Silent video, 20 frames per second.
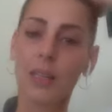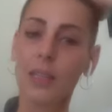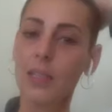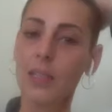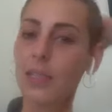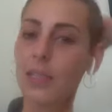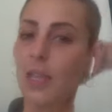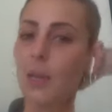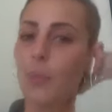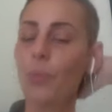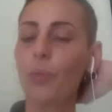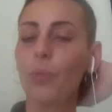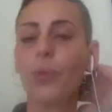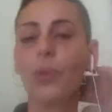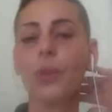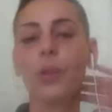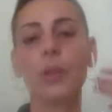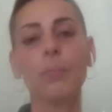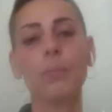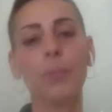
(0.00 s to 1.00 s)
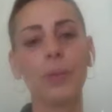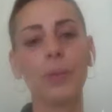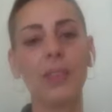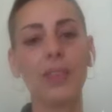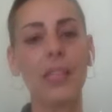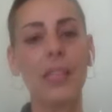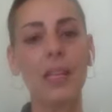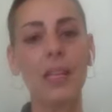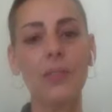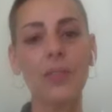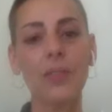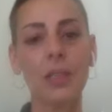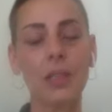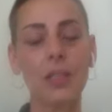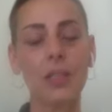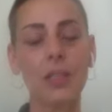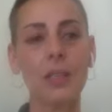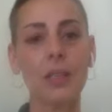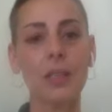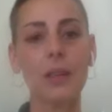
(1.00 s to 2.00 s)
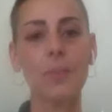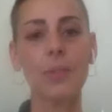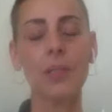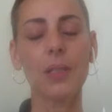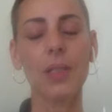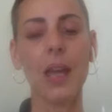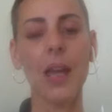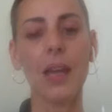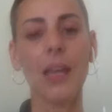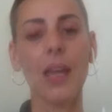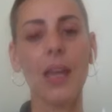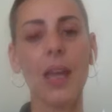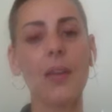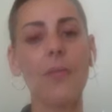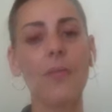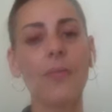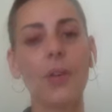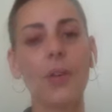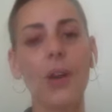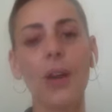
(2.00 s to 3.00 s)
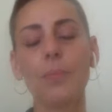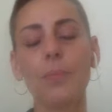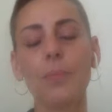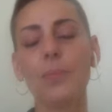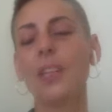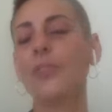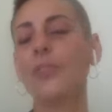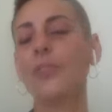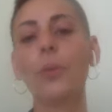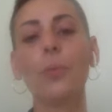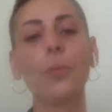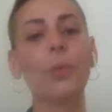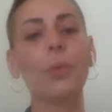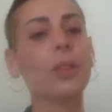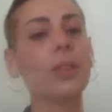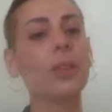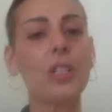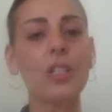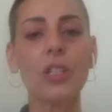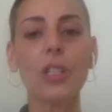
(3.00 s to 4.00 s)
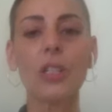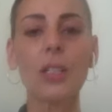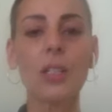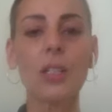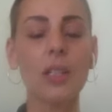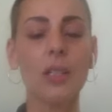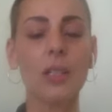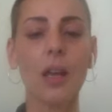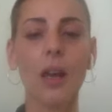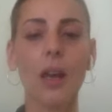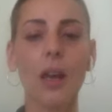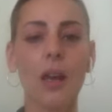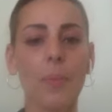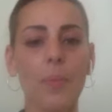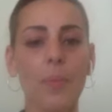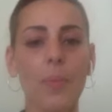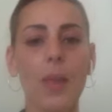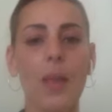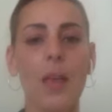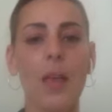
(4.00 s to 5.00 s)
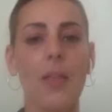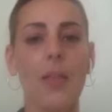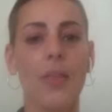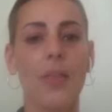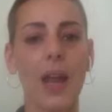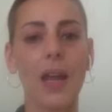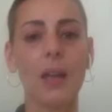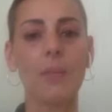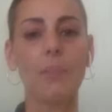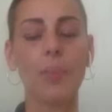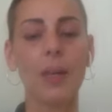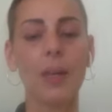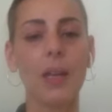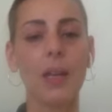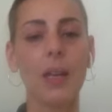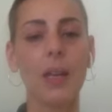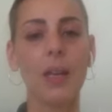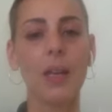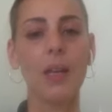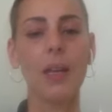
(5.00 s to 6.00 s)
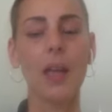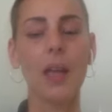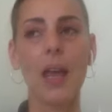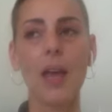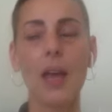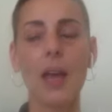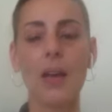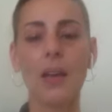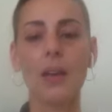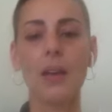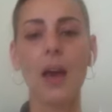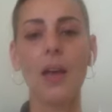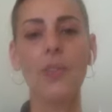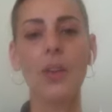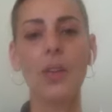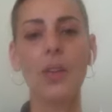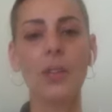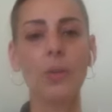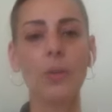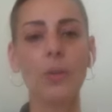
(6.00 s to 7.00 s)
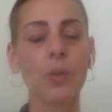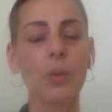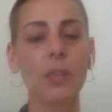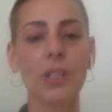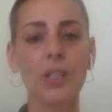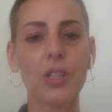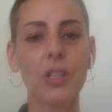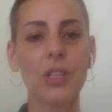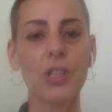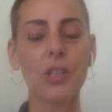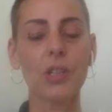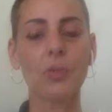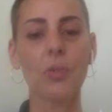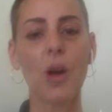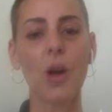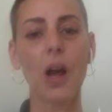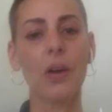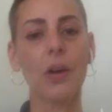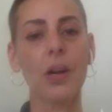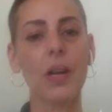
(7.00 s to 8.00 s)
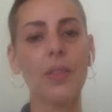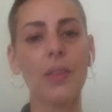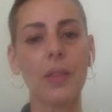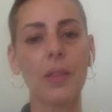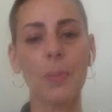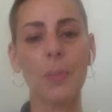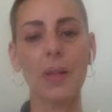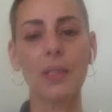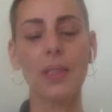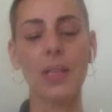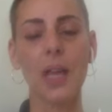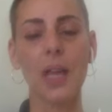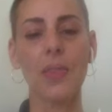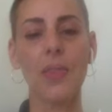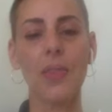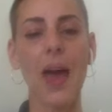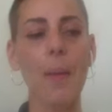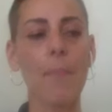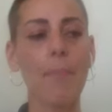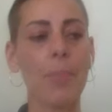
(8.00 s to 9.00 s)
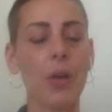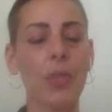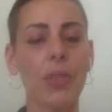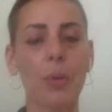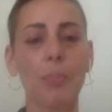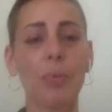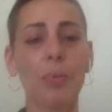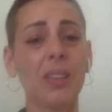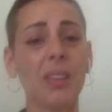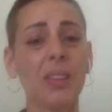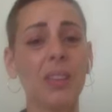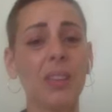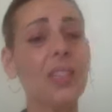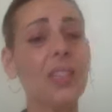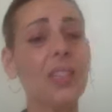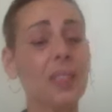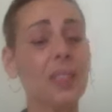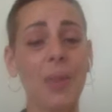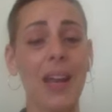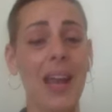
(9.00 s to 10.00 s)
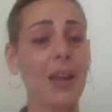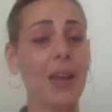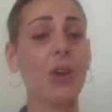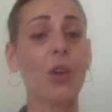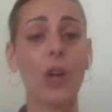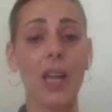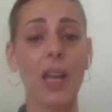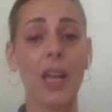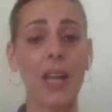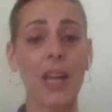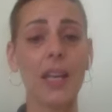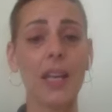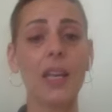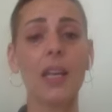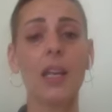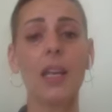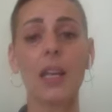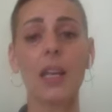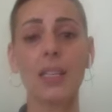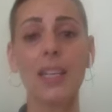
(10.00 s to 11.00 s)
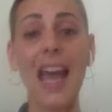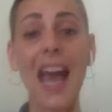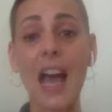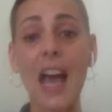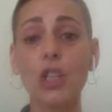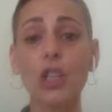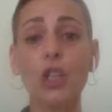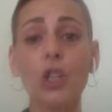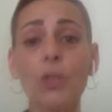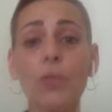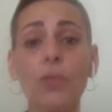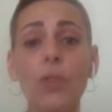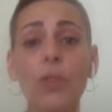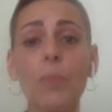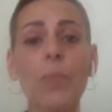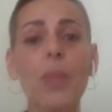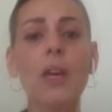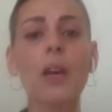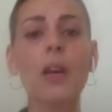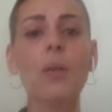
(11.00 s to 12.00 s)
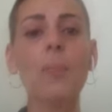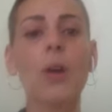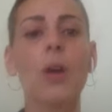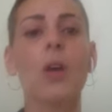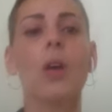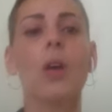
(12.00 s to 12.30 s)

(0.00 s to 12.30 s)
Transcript: deep rooted belief systems that came from different religions. Um, that I've been in, and not that the religion is wrong or anything, I'm not saying that, but the belief system that I created and attached to from them